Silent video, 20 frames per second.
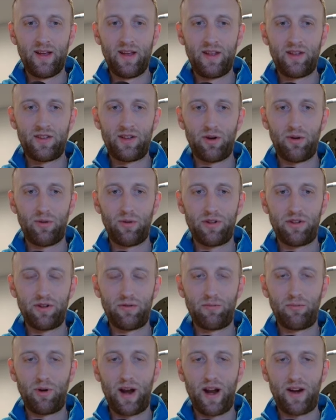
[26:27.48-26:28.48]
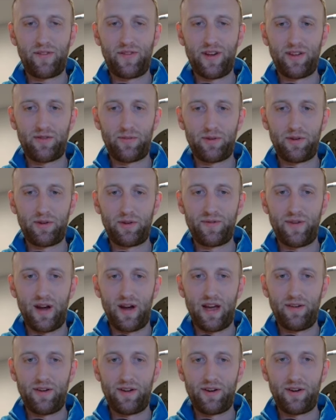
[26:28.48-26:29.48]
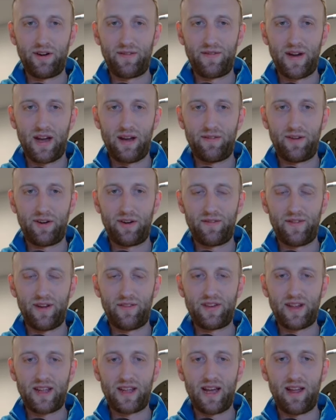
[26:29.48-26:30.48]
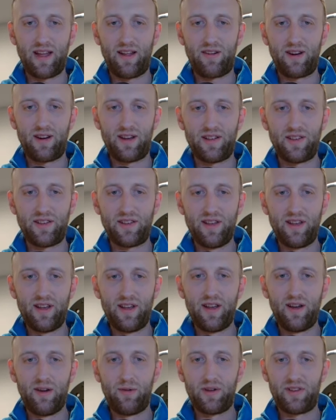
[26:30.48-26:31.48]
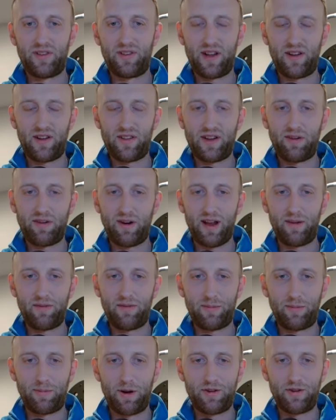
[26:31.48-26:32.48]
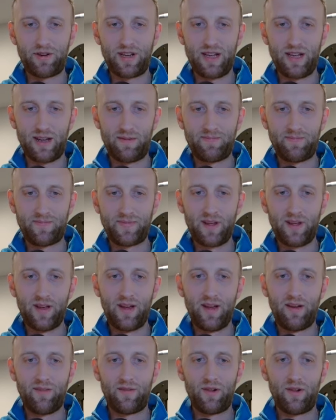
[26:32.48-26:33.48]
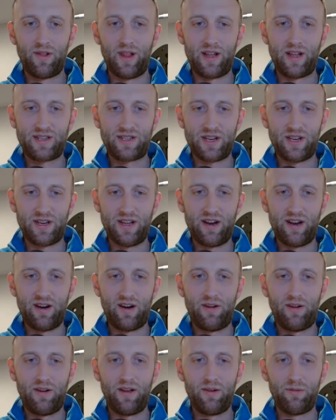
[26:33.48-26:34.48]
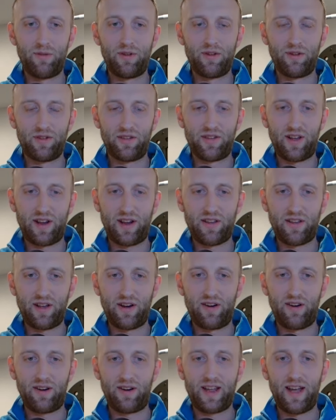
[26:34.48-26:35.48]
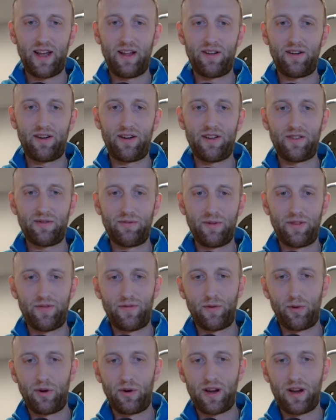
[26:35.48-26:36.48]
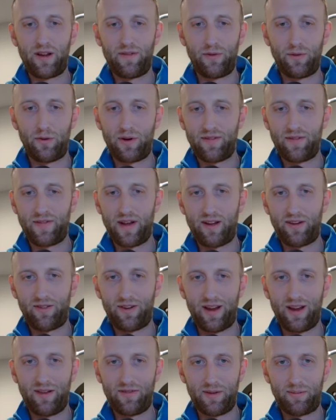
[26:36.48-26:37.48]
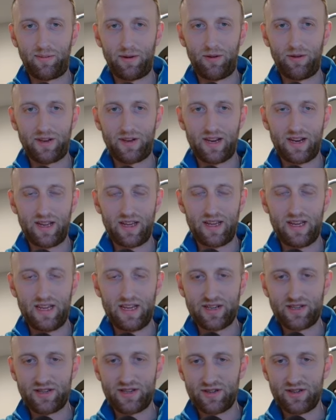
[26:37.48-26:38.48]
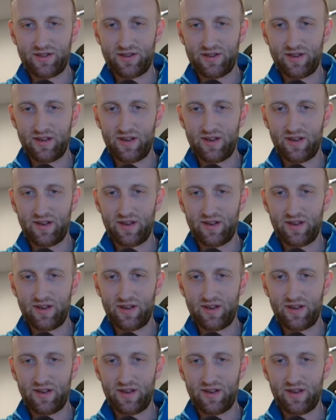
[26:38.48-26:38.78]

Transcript: So we'll do breakfast, we'll do 500 to 550 calories with 60 grams of protein. For lunch and dinner, we'll do 600 calories with 40 to 45 grams of protein each.